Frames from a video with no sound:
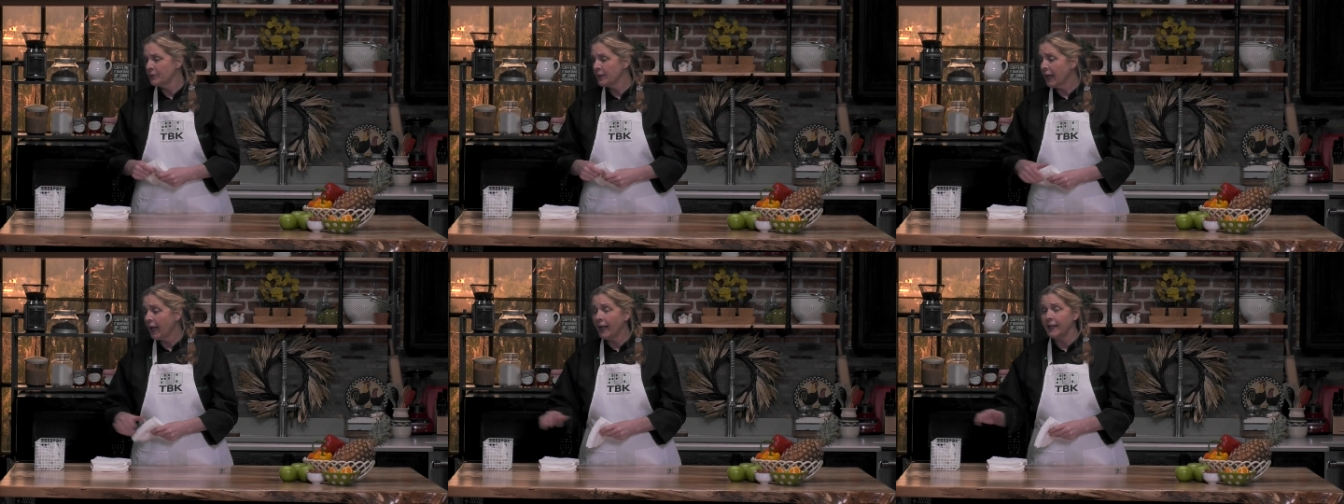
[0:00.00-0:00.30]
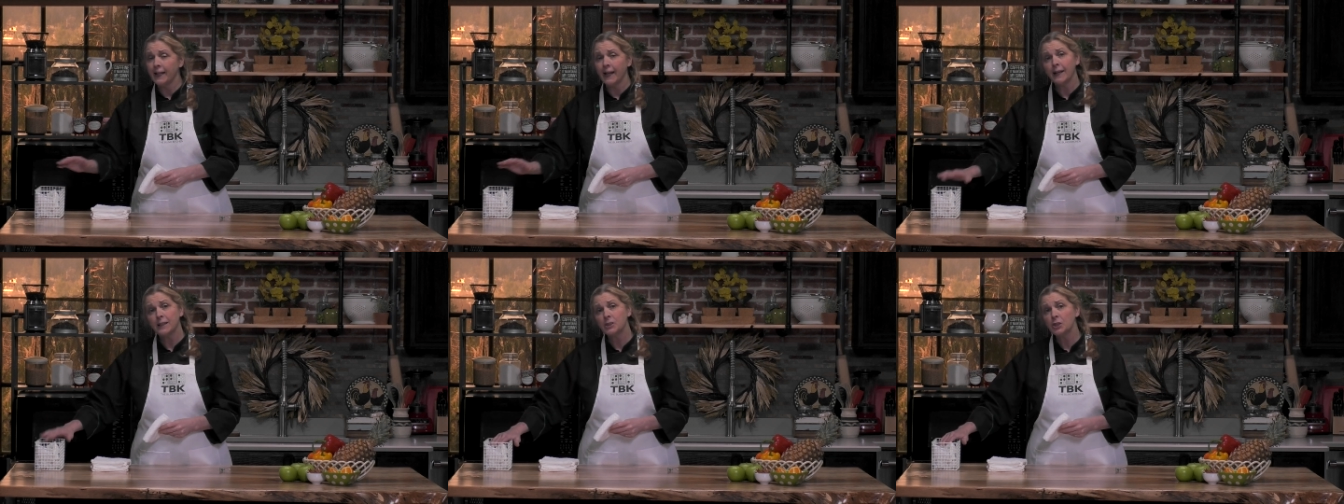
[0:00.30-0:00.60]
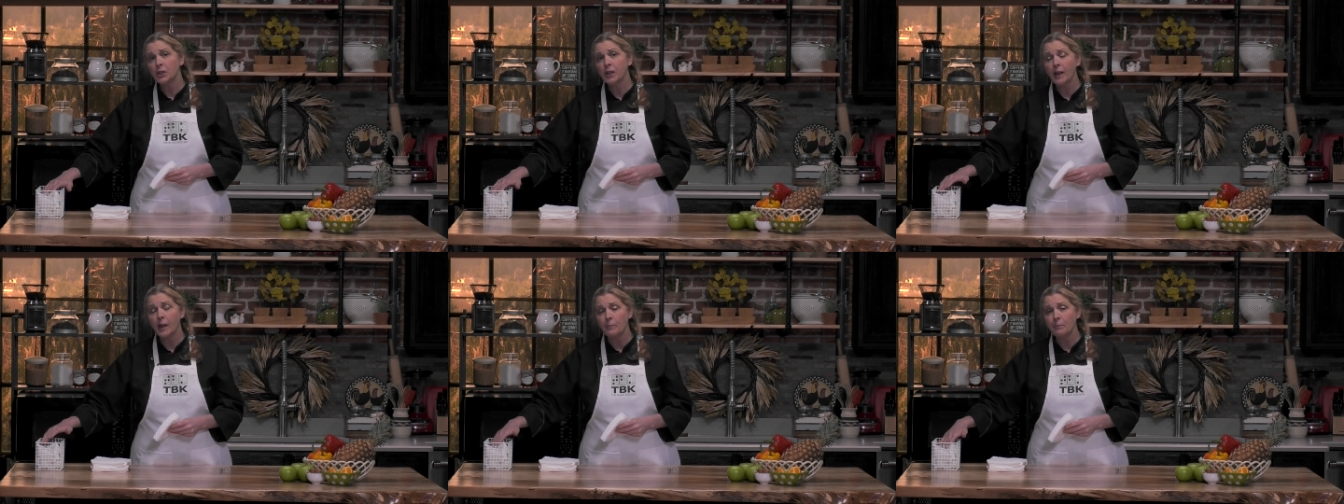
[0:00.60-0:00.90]
And
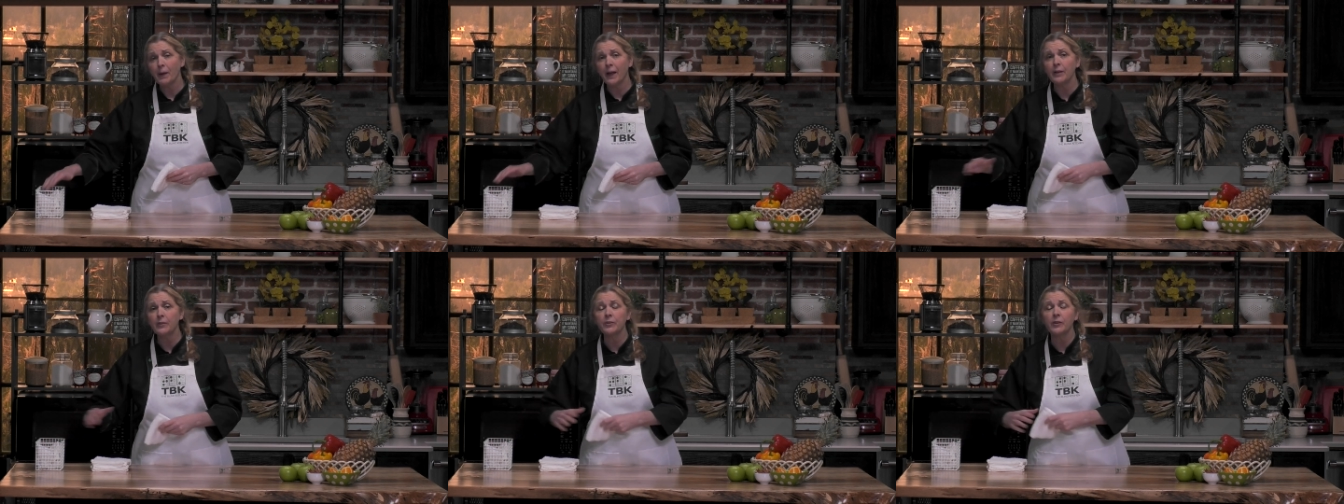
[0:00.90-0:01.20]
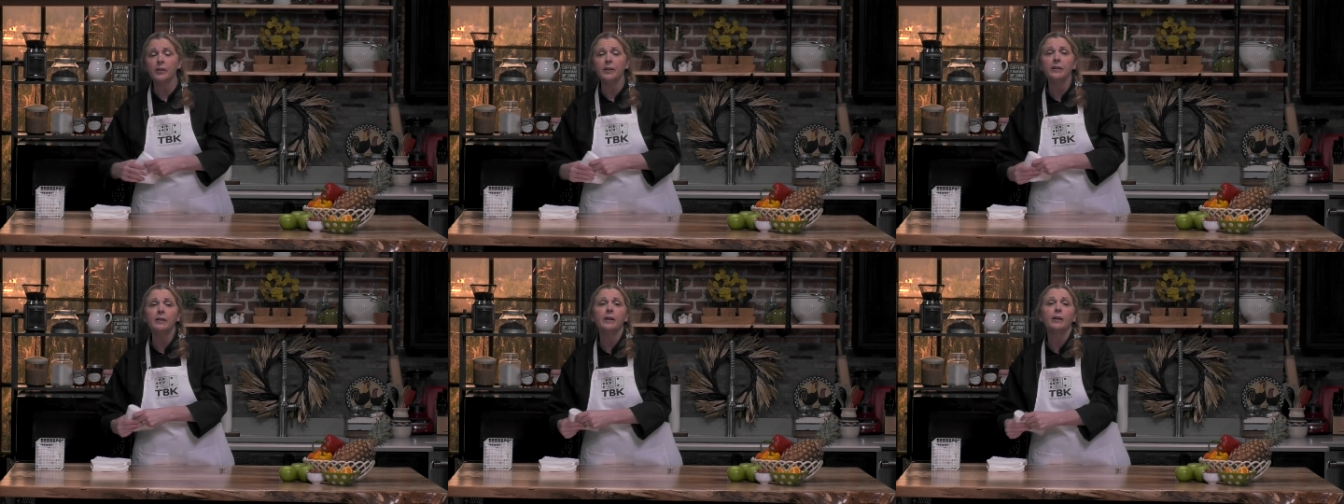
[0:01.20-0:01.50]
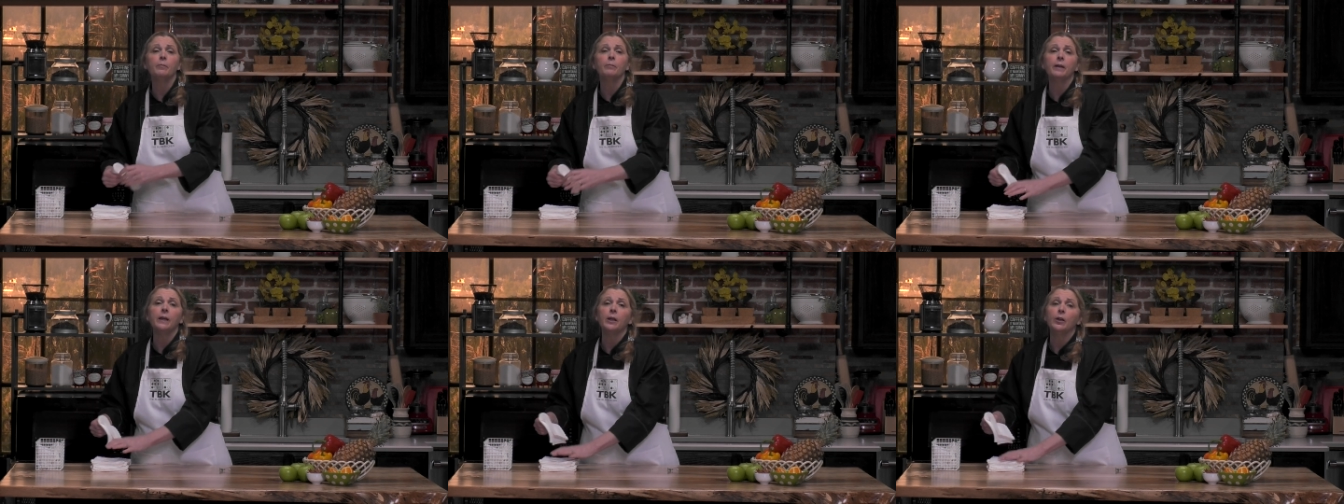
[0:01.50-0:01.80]
actually that basket
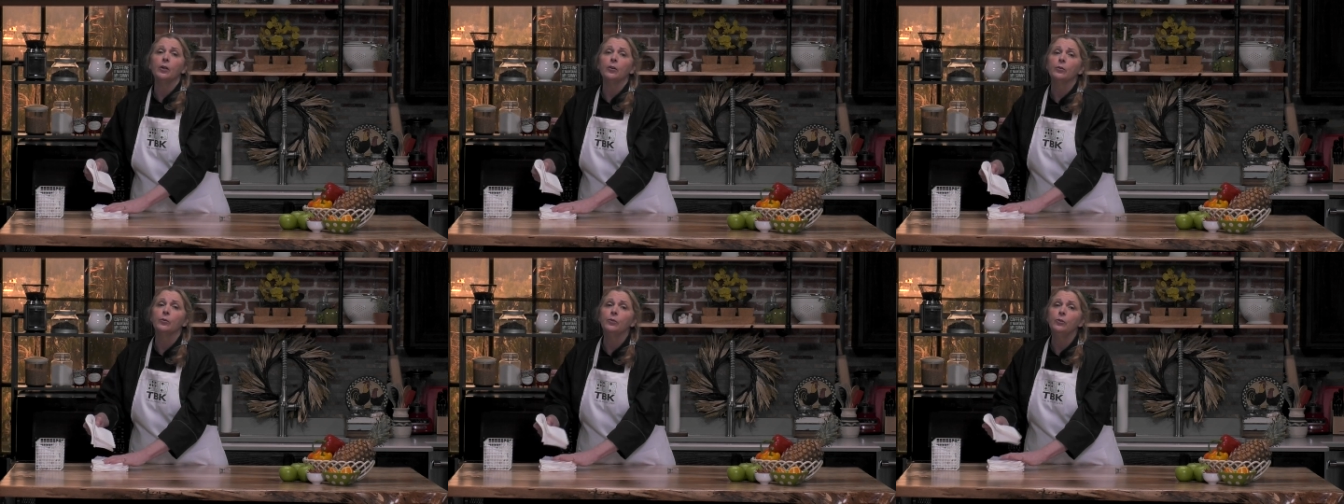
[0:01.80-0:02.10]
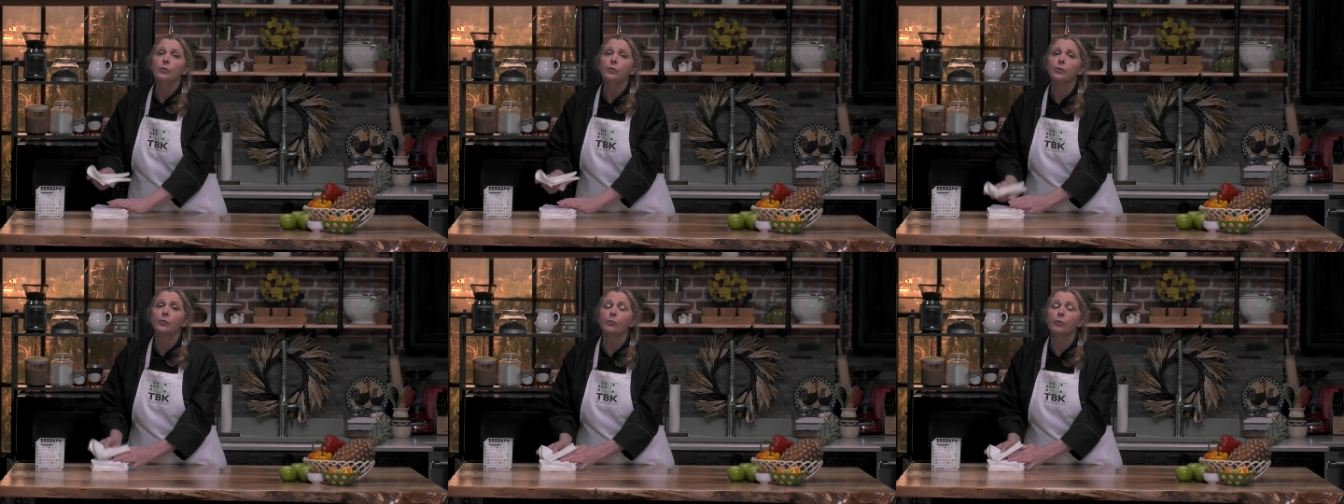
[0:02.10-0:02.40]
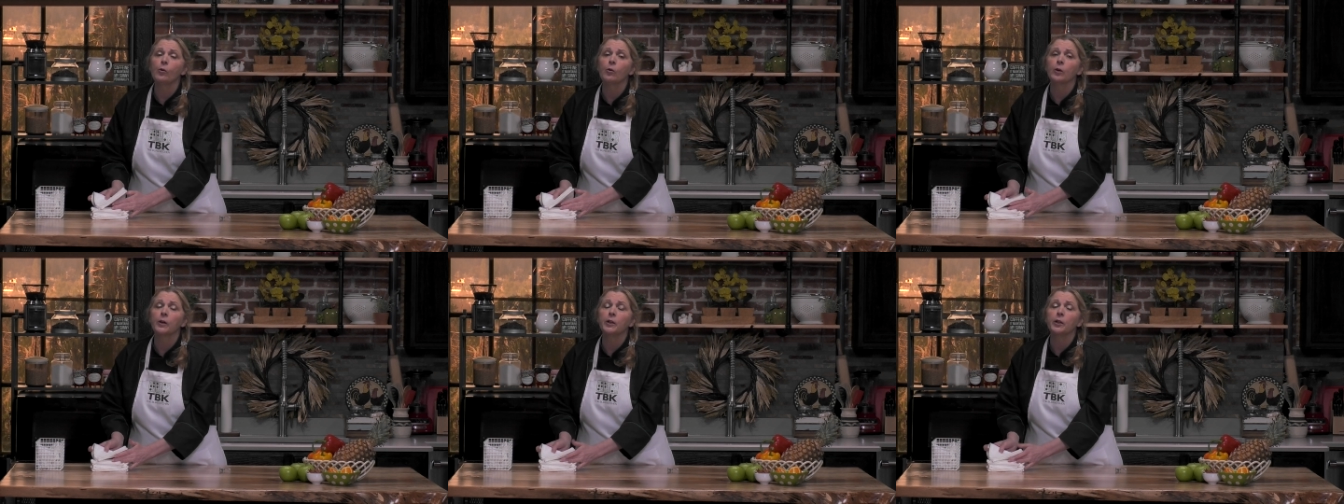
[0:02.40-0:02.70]
can be used
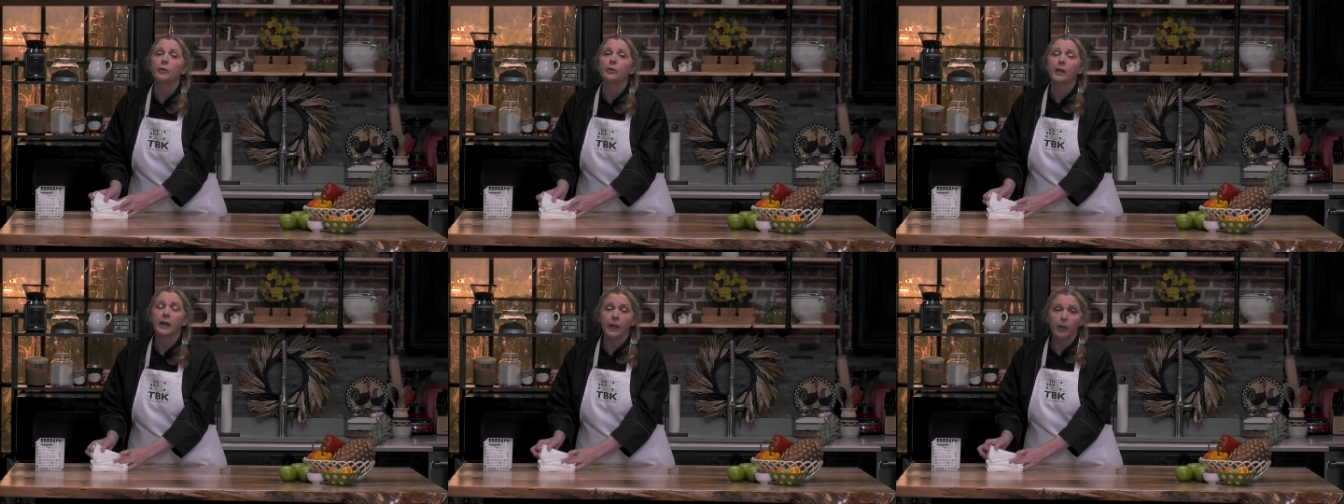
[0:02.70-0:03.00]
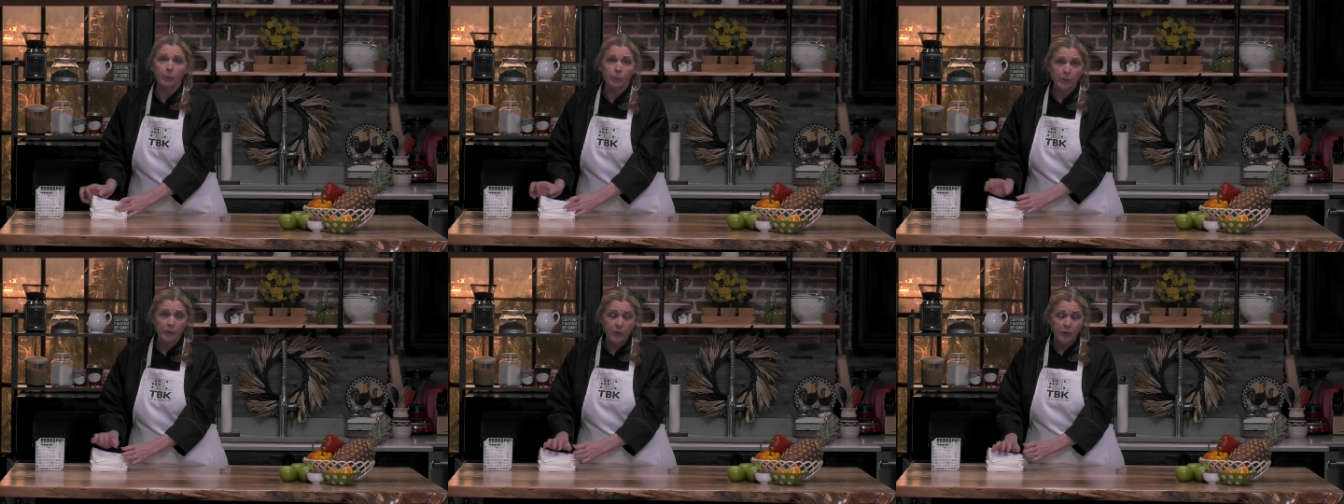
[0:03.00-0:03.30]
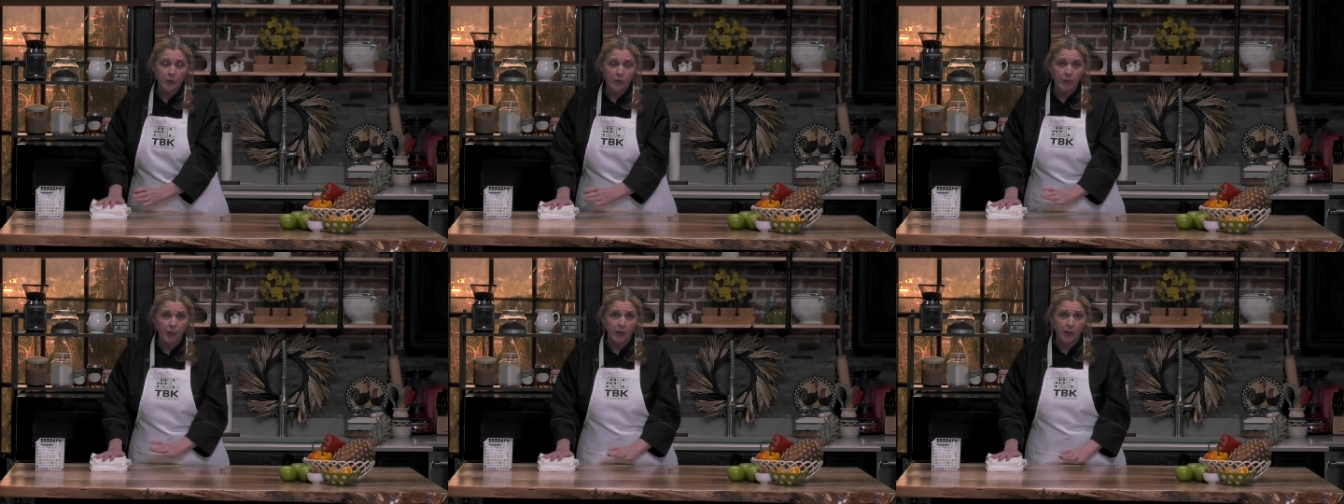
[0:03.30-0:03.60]
for your
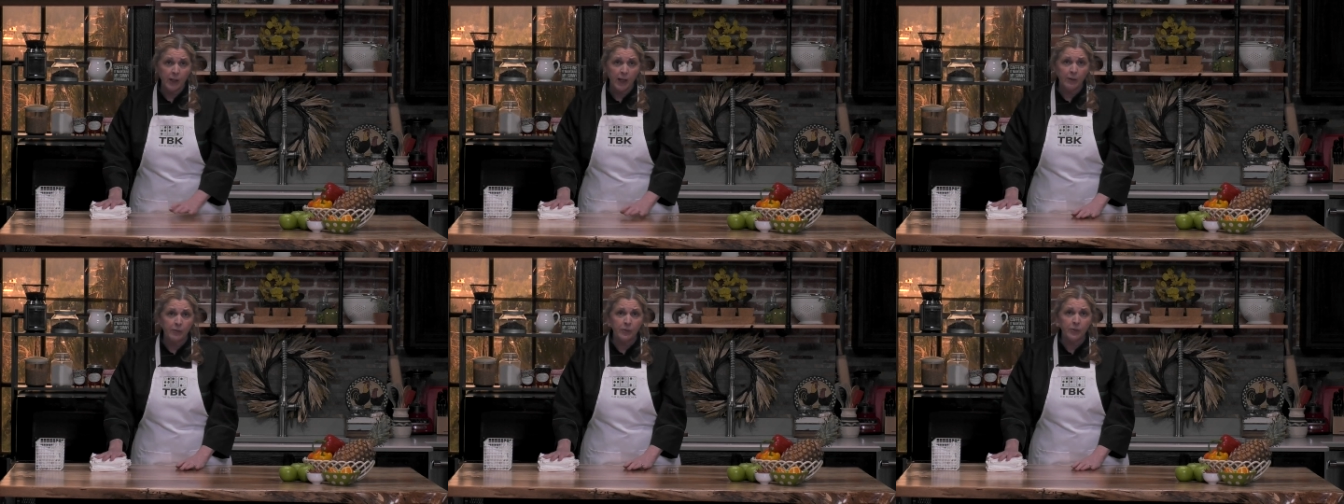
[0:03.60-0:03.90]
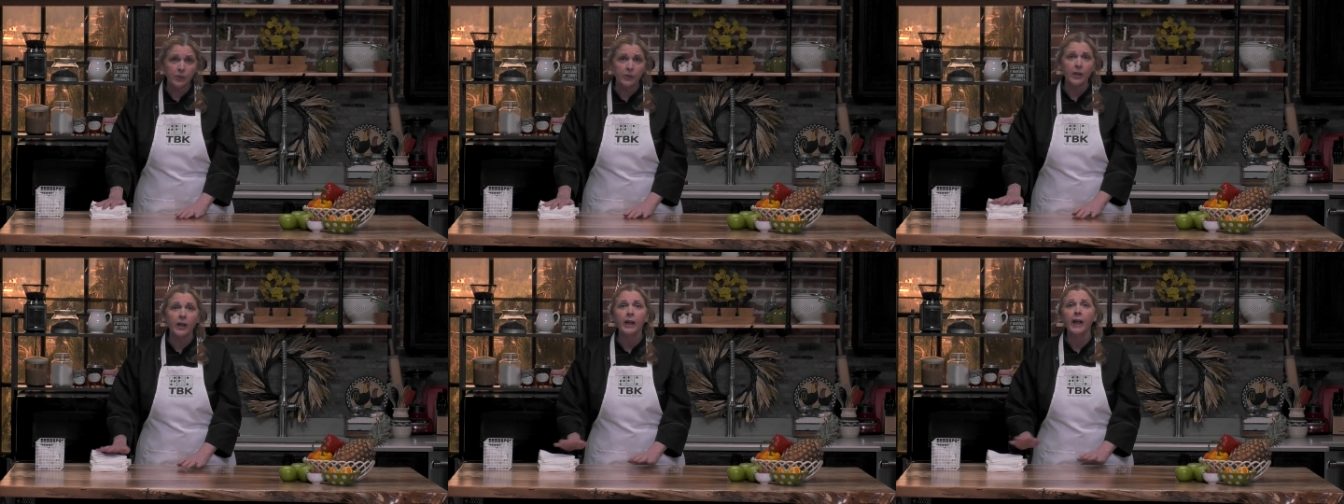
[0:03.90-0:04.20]
heat-resistant gloves